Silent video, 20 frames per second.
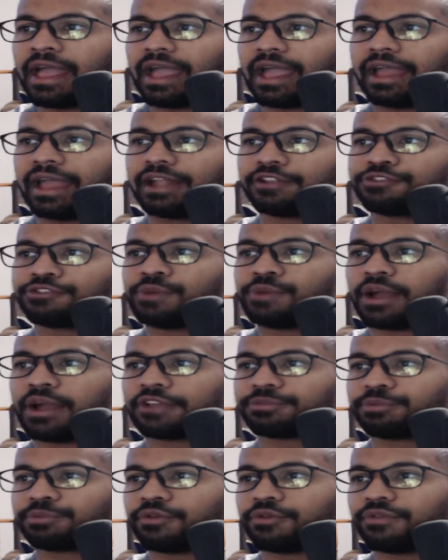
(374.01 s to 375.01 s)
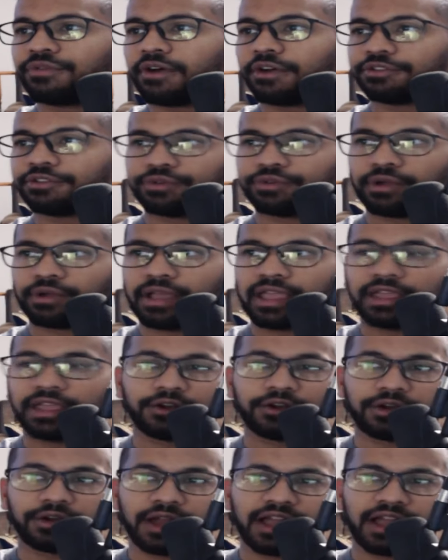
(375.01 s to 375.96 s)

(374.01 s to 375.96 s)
and 2x profiles for AR.